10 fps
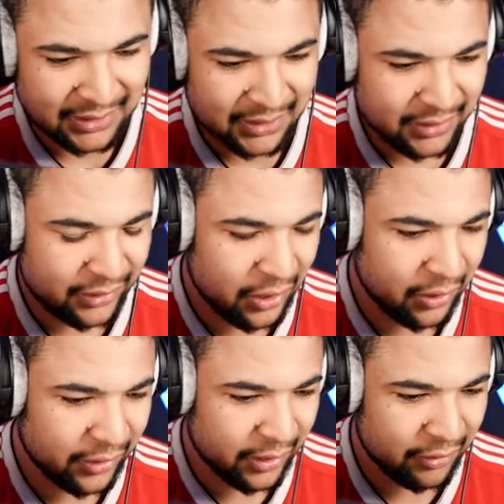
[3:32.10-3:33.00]
It's not
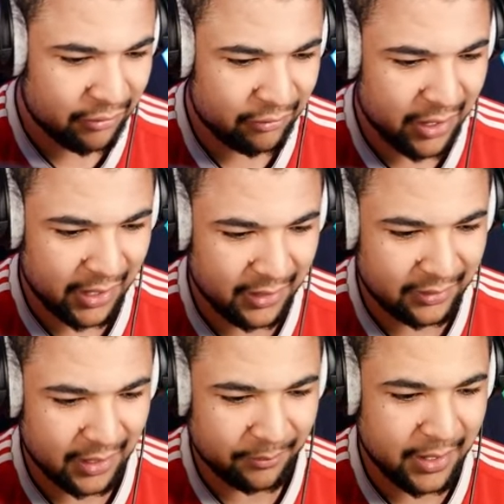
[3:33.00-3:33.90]
looking great, is
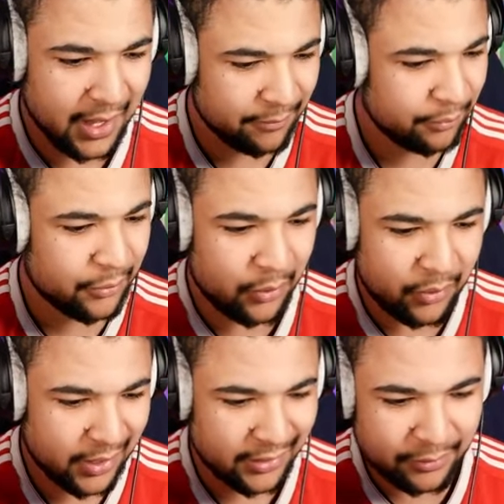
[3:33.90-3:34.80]
it? I'm getting...
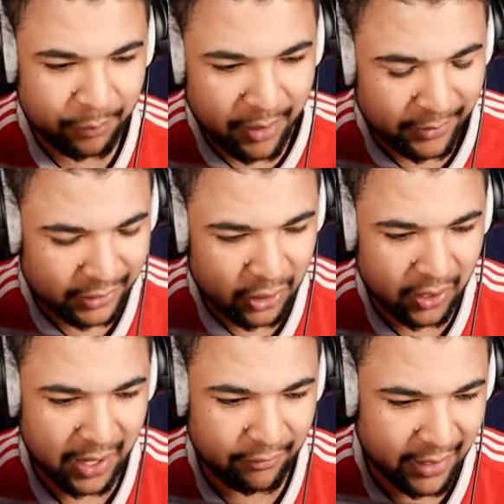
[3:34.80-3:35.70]
It's pretty much a
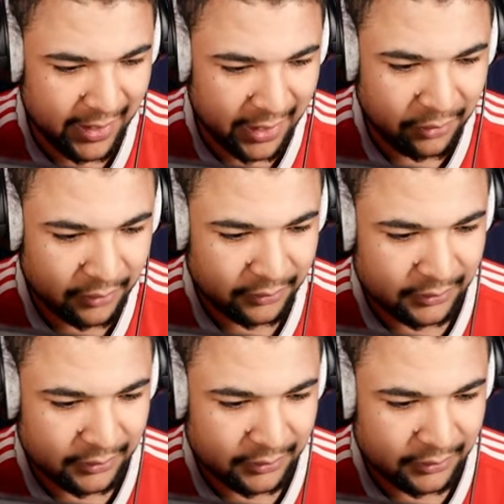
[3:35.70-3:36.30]
cookout right now.